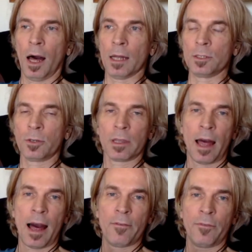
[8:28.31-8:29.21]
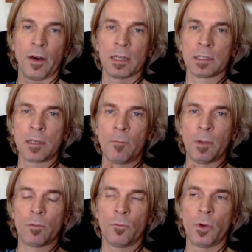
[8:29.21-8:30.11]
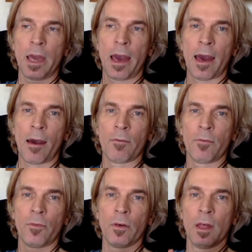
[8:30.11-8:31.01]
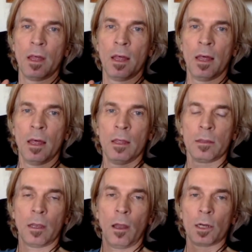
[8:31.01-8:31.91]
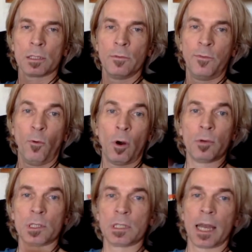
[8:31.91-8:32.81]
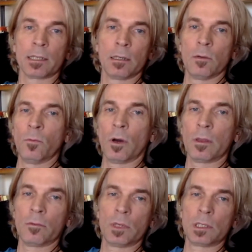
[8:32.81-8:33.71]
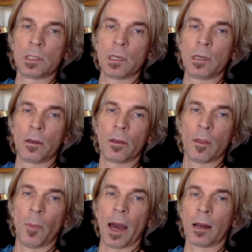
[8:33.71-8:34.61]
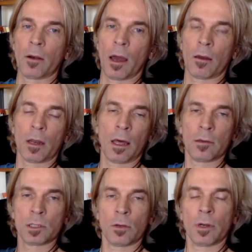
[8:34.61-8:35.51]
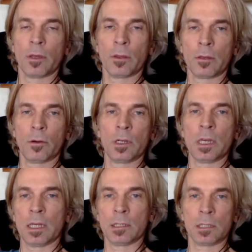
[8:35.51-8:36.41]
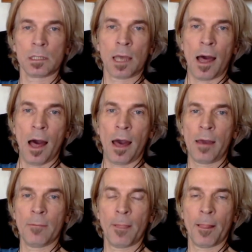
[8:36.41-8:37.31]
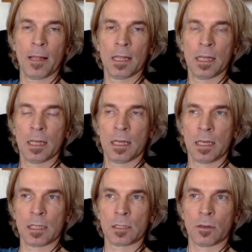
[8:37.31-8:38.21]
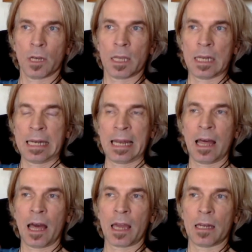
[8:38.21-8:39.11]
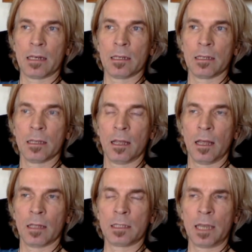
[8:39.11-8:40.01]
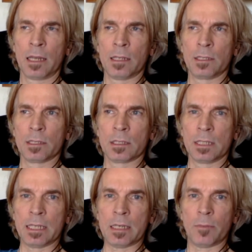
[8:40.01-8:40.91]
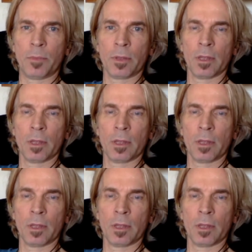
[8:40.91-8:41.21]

during the HiFi Summit, we have the Larsen 4, which is actually the one that we see here in the background. It's only 30 inches high. It's only 10 inches deep.